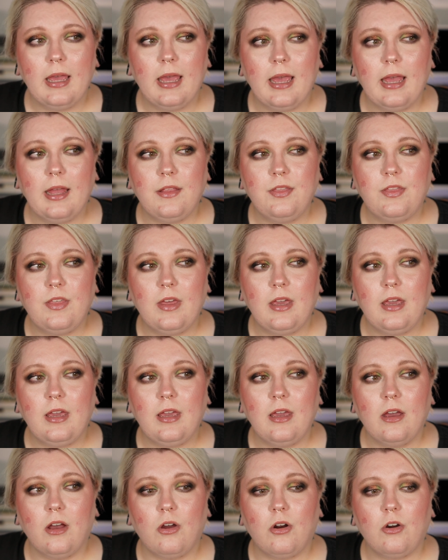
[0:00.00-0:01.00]
And
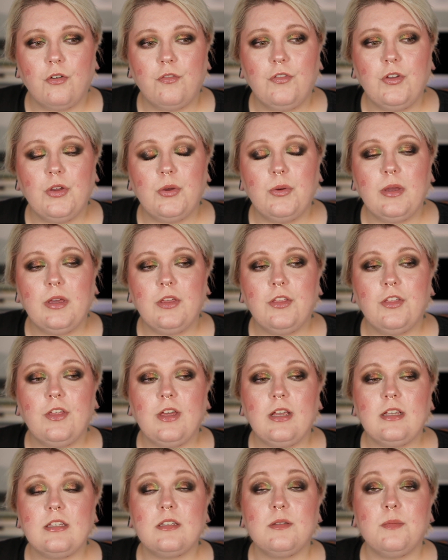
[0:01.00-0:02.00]
they are viewing
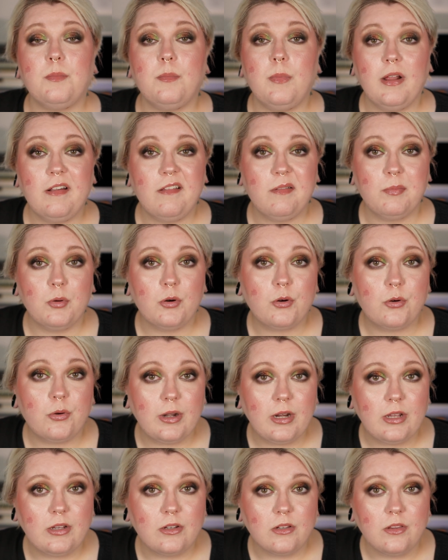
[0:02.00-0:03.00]
things much more
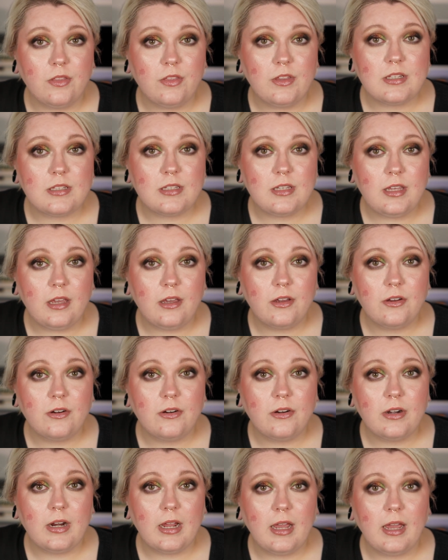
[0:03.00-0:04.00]
critical this
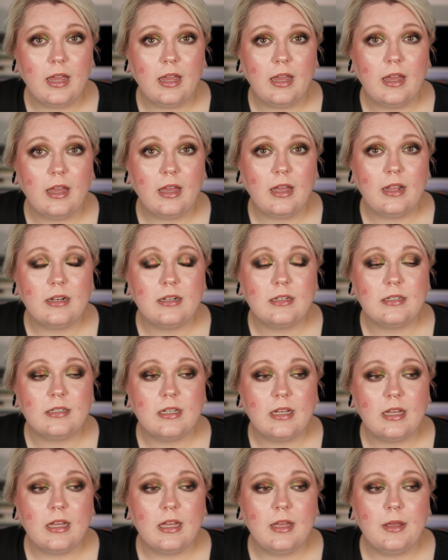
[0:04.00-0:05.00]
year. And
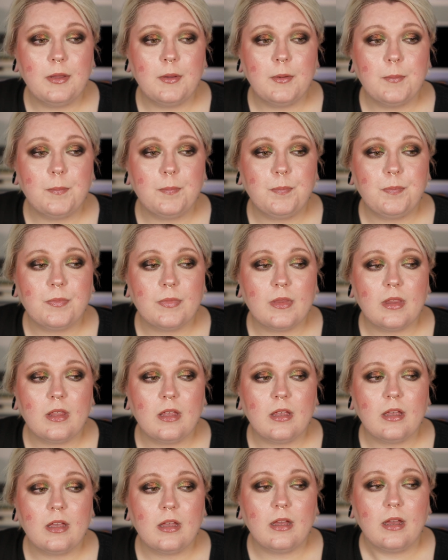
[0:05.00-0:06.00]

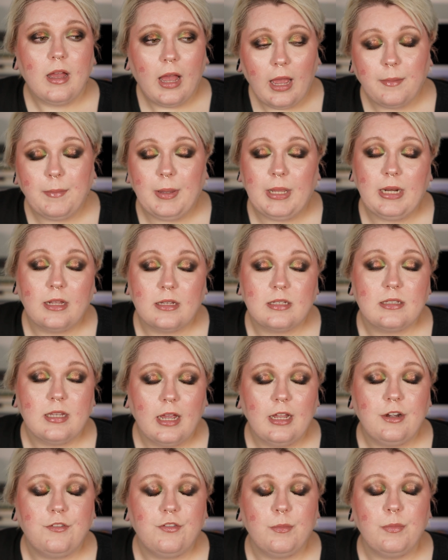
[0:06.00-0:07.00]
I mean,
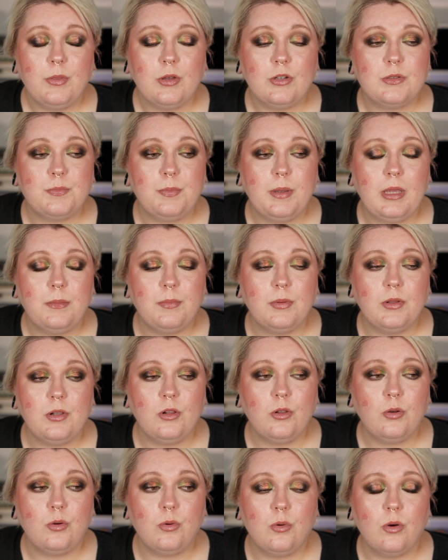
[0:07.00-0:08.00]
aside from those
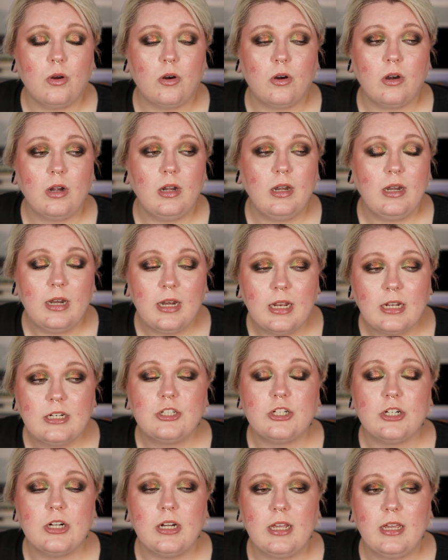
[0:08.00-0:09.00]
people who are
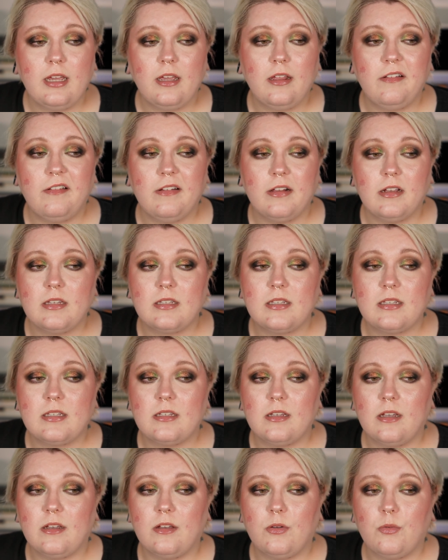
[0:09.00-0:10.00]
literally
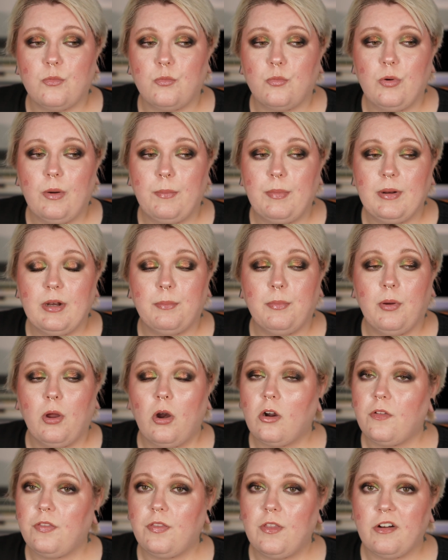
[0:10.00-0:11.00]
just ripping
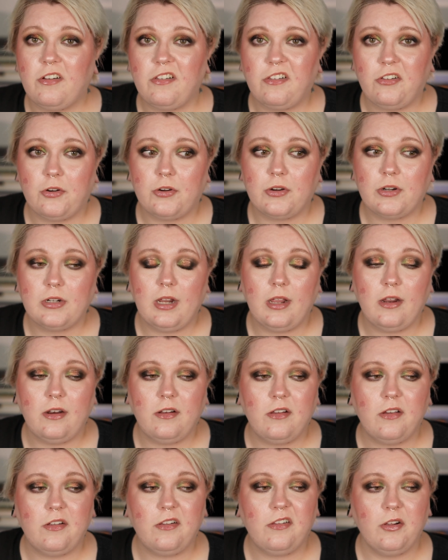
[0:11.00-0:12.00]
apart their shirt
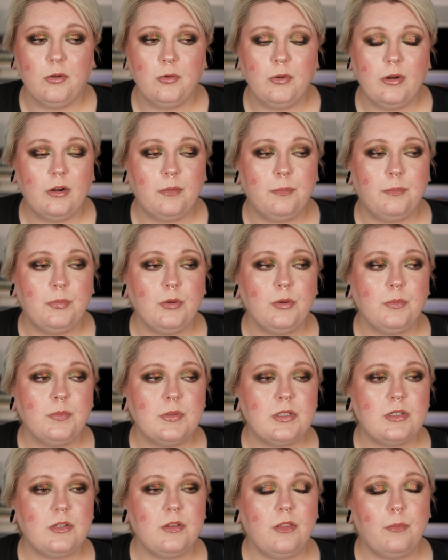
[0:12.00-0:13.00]
and show their
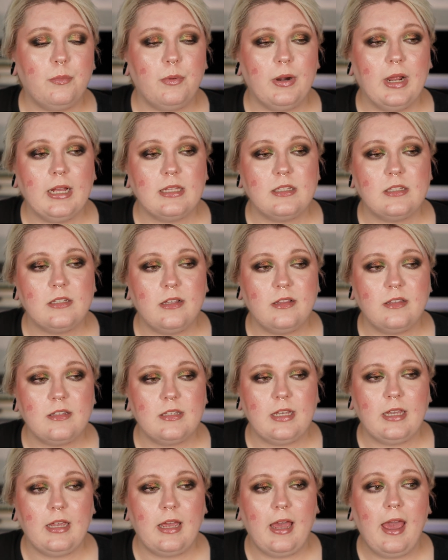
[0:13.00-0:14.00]
boobs to the brands and
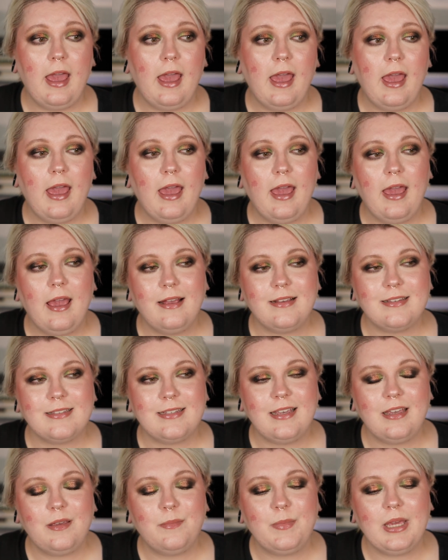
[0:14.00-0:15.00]
see, hey,
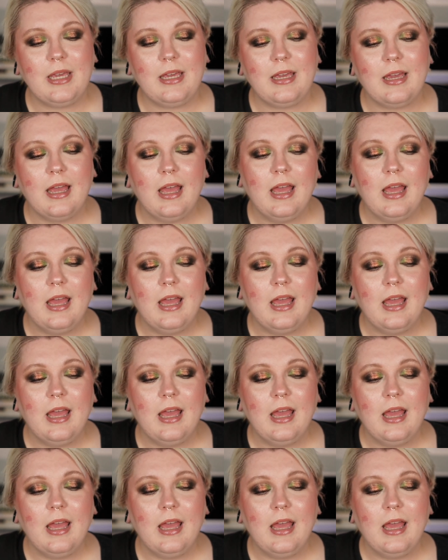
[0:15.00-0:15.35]
see me,